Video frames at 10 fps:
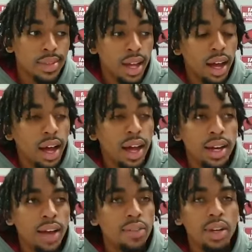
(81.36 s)
I
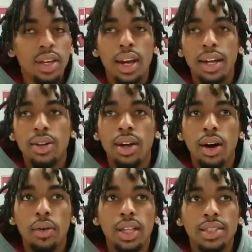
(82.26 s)
definitely, like, you know,
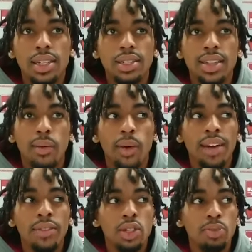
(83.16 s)
with these in-state
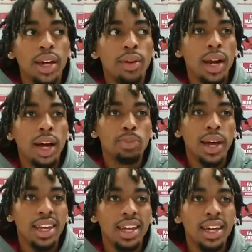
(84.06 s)
rivals, man, when I was
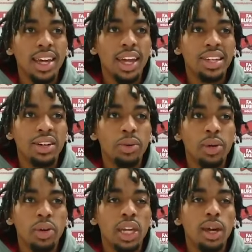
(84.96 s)
back at NKU, we
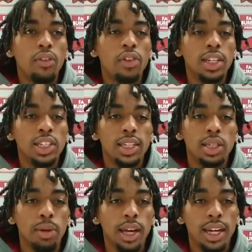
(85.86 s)
would kill for the chance to
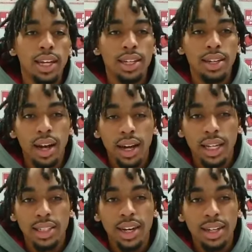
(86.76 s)
play in
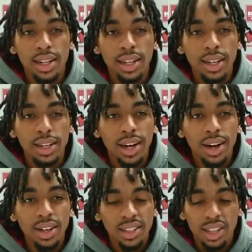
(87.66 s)
Kentucky, you
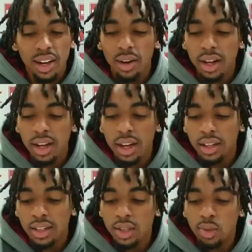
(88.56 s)
know? So
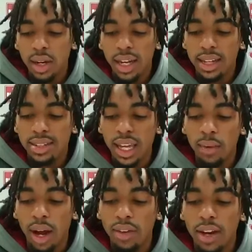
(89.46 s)
just when an in-state
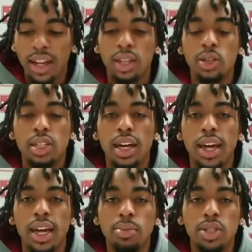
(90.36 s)
rival like UCA
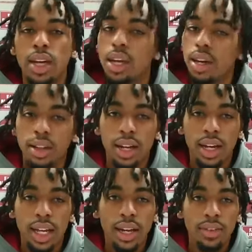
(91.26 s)
comes in, you know they're going
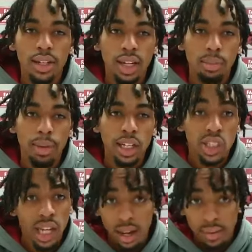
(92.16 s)
to give us their best
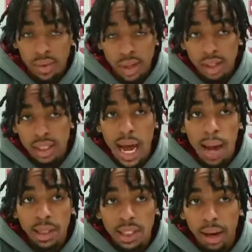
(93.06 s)
shot. Time
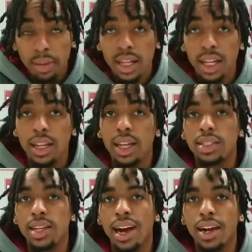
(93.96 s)
and time again, the
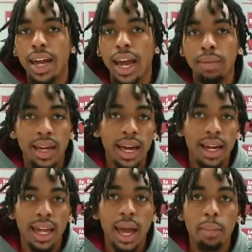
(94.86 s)
entire game, they got a
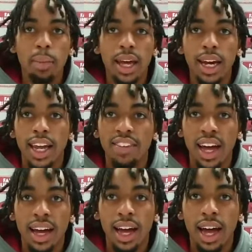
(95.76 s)
game plan, and they've
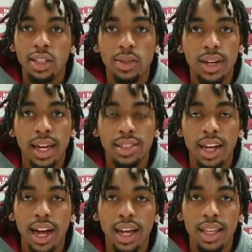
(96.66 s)
got guys on that
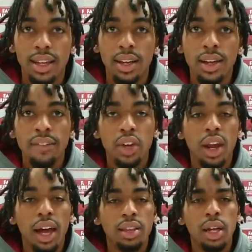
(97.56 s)
side that feel
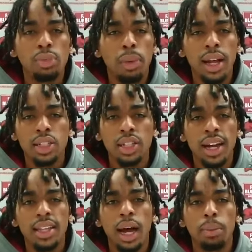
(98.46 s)
like they probably should have
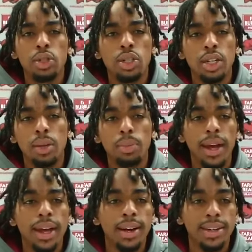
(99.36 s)
had the opportunity to
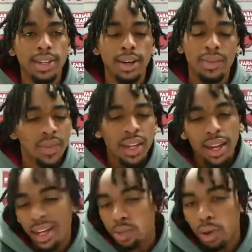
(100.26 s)
play here. So
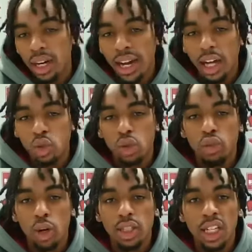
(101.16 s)
it's pretty natural
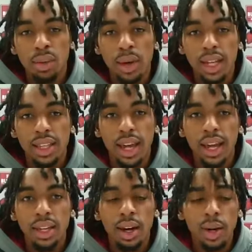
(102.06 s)
for a team like that,
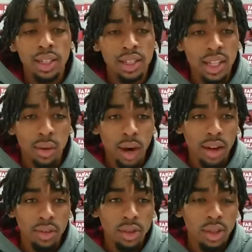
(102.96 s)
you know, in-state
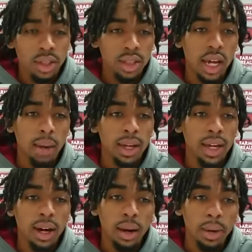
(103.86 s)
rival, to come in
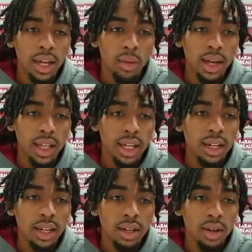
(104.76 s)
here and play the way they
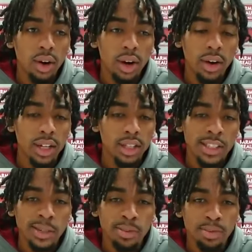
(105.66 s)
did. All credit to them.